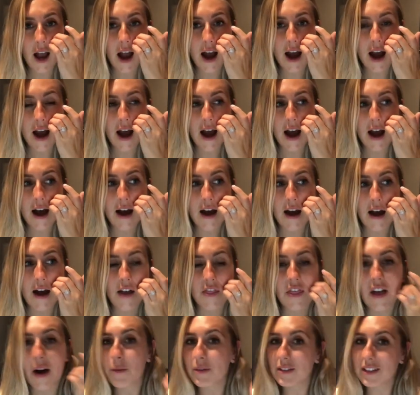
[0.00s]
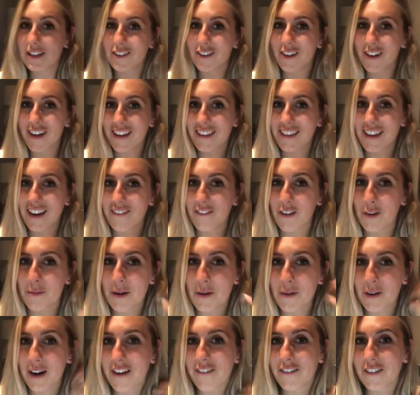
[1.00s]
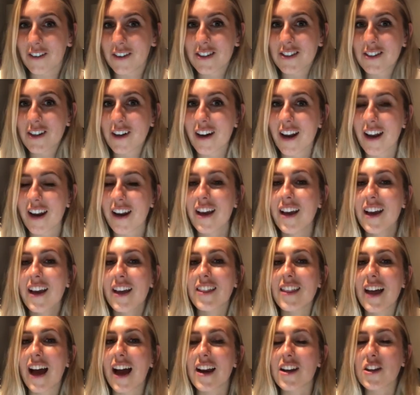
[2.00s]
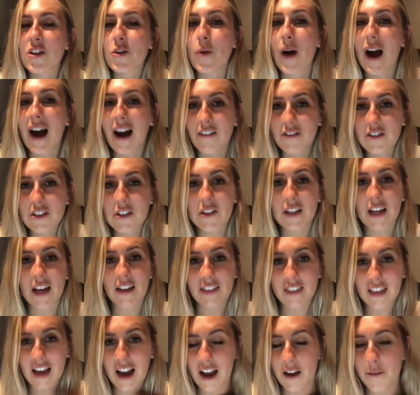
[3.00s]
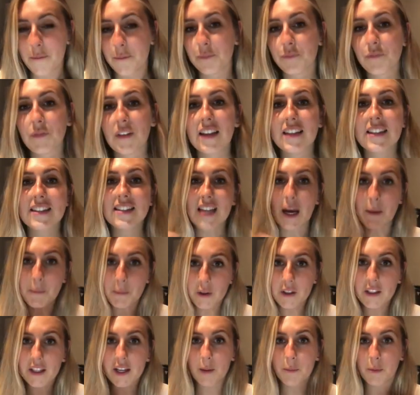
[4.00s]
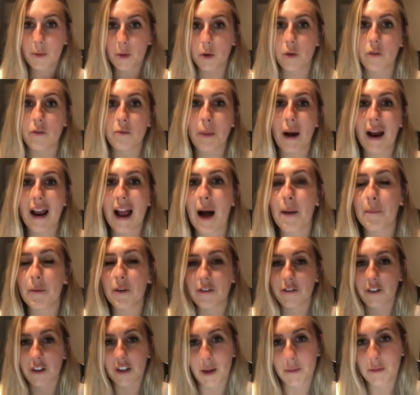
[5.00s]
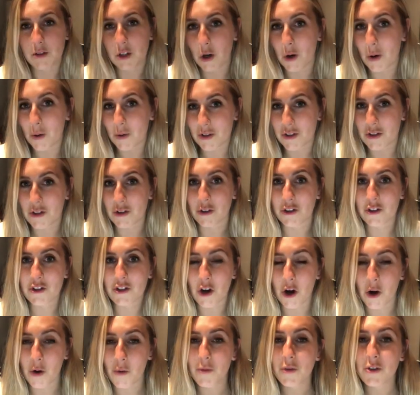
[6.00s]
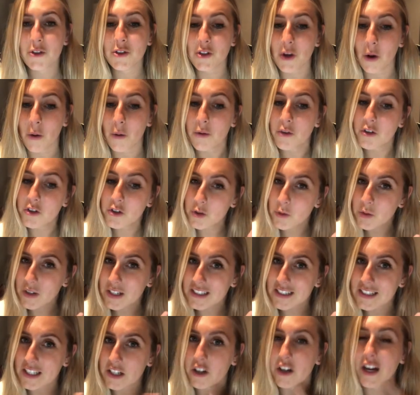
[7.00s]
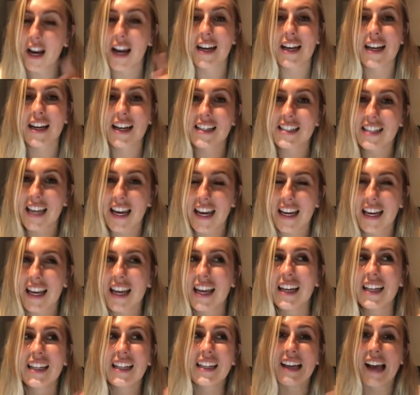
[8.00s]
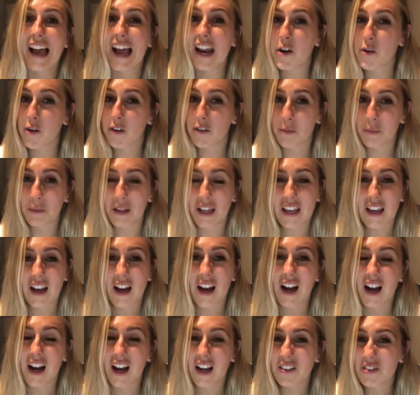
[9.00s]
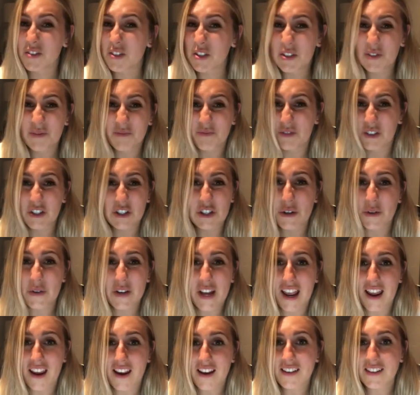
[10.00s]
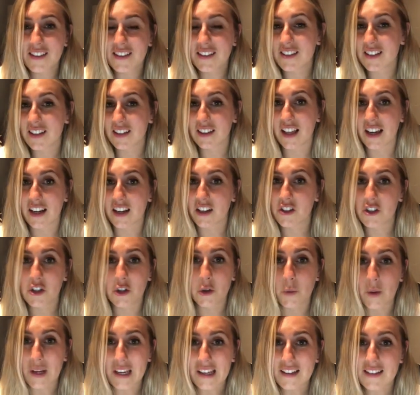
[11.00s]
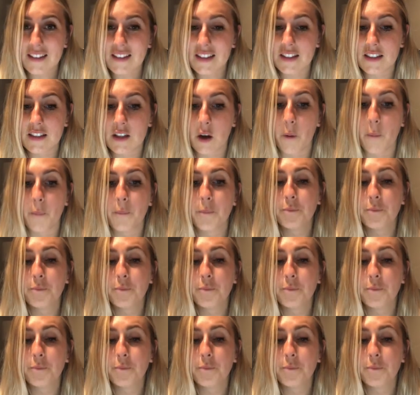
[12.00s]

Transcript: that was a learning thing for me when I first started, that you have to get that separately approved by Apple for them to host your show. So to consider, and it can take anywhere from like 2 days to like 2 weeks. So